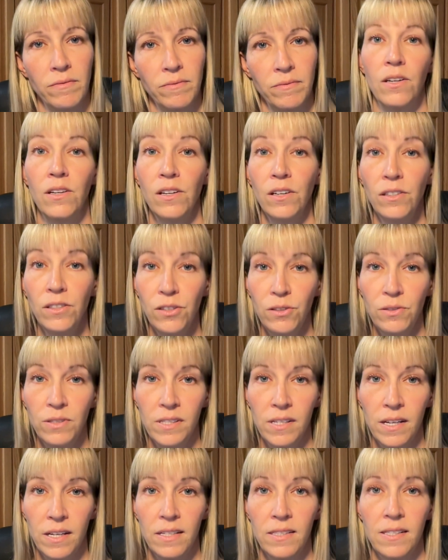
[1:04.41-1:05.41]
The good news
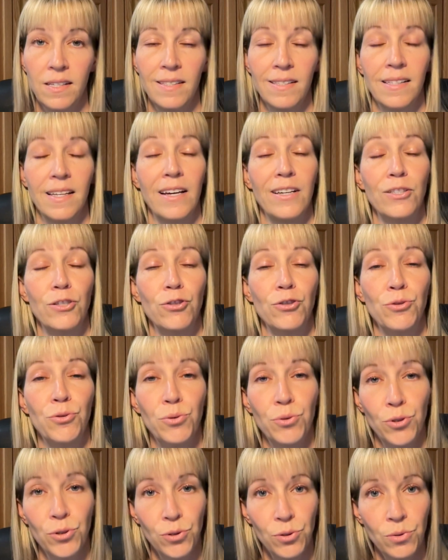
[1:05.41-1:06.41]
is that
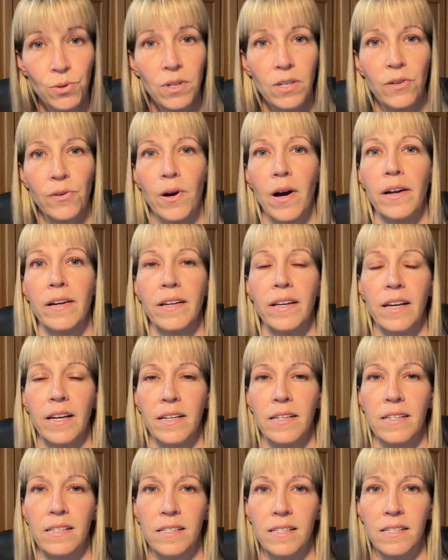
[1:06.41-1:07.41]
true chronic
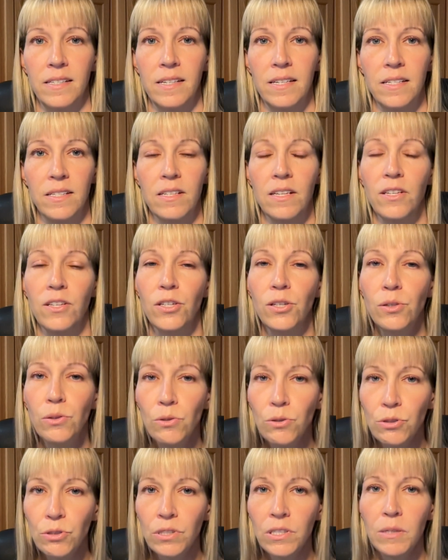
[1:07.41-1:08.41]
kidney disease
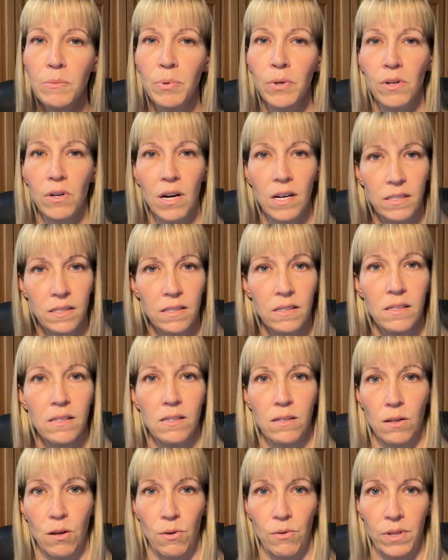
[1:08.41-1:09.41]
usually progresses
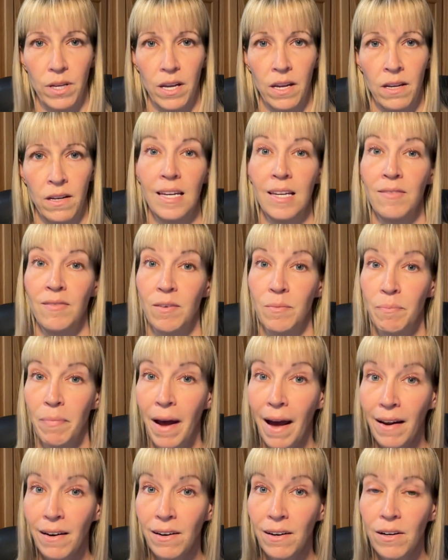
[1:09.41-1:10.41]
slowly. Even
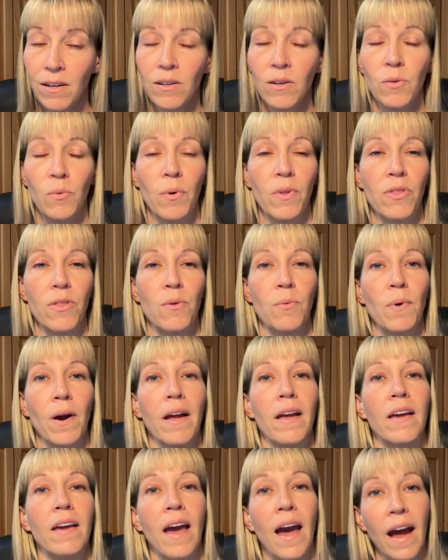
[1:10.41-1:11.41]
better, with the
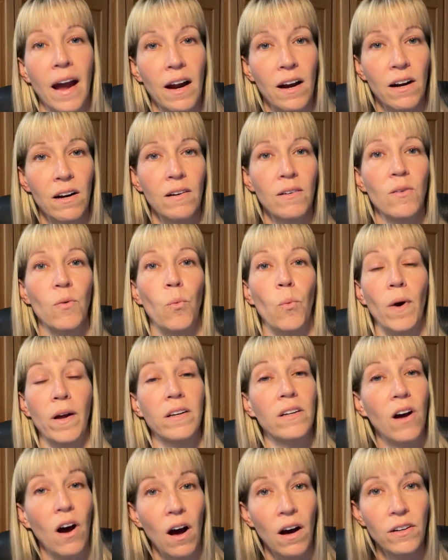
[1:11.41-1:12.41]
right care,
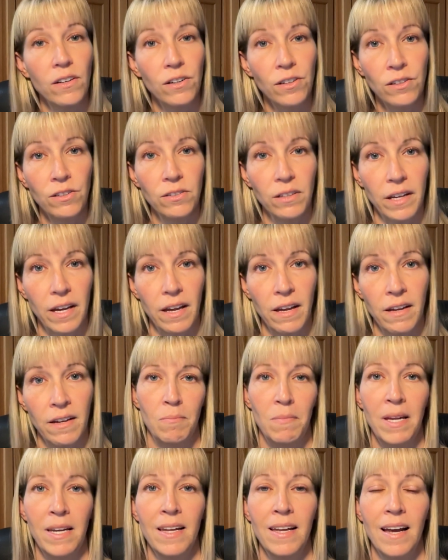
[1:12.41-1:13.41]
when caught early,
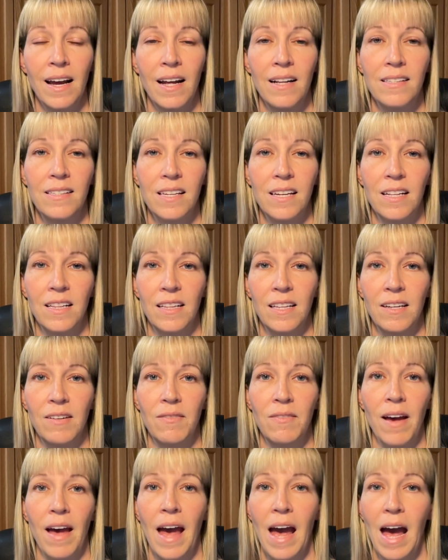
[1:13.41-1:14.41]
many cats can
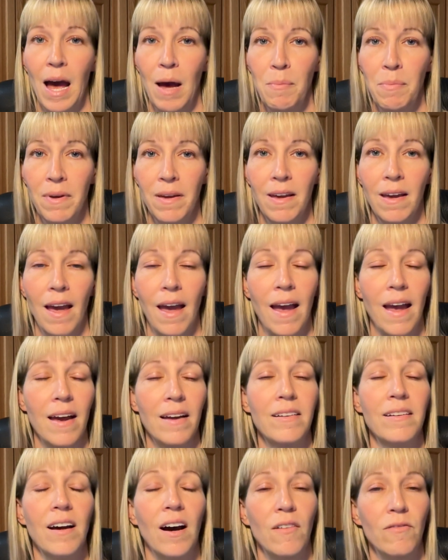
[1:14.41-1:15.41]
live happy
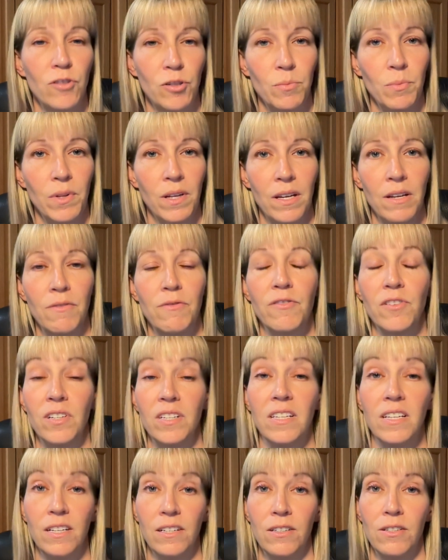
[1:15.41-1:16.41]
and comfortably for
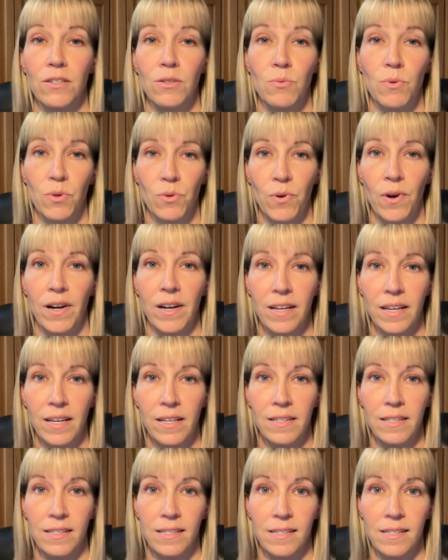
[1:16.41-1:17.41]
years with chronic
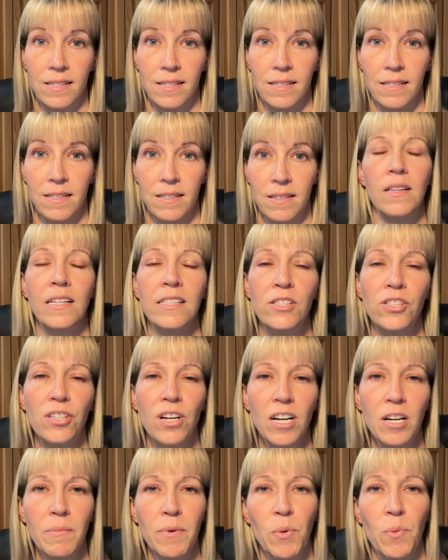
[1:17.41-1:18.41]
kidney disease. Let's
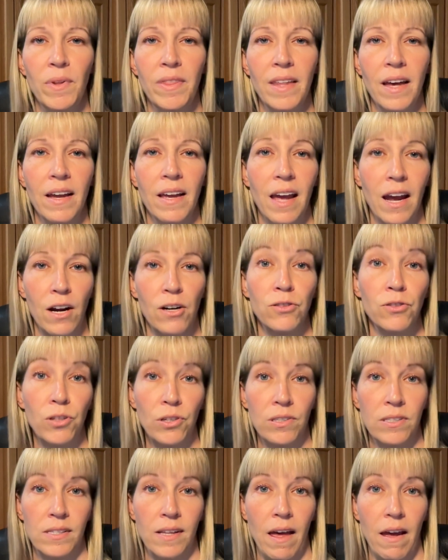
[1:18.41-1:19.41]
talk about what that care
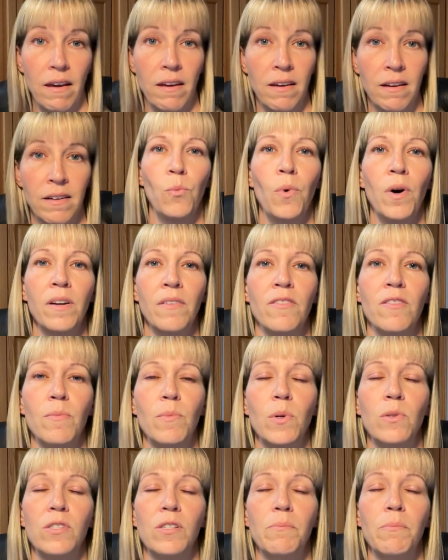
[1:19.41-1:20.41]
looks like. One of the
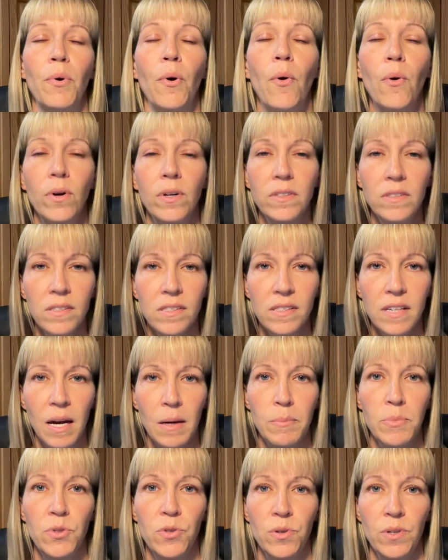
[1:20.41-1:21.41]
most important
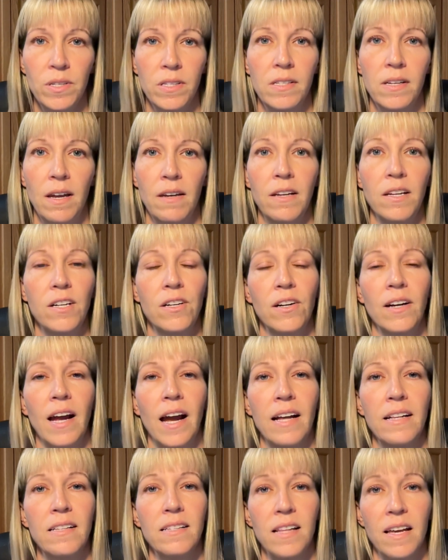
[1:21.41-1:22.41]
steps to extending your
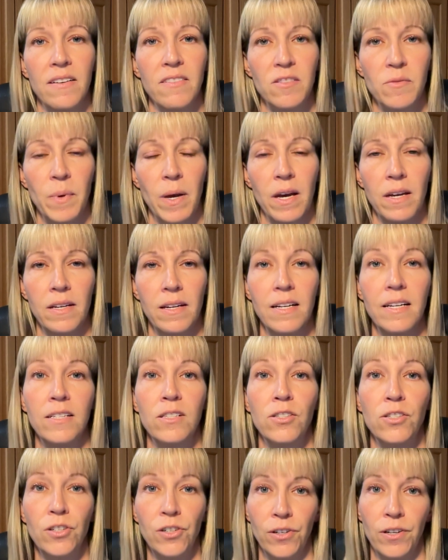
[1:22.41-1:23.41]
cat's lifespan is
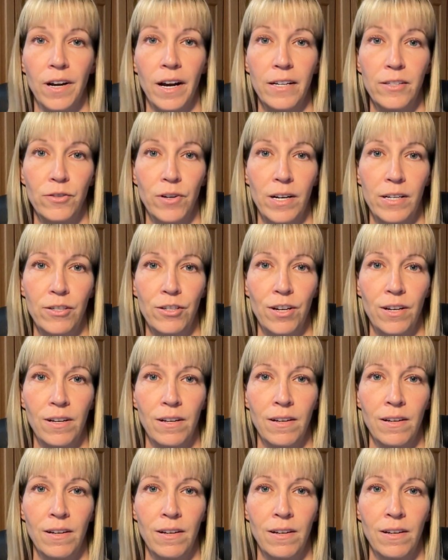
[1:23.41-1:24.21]
good hydration.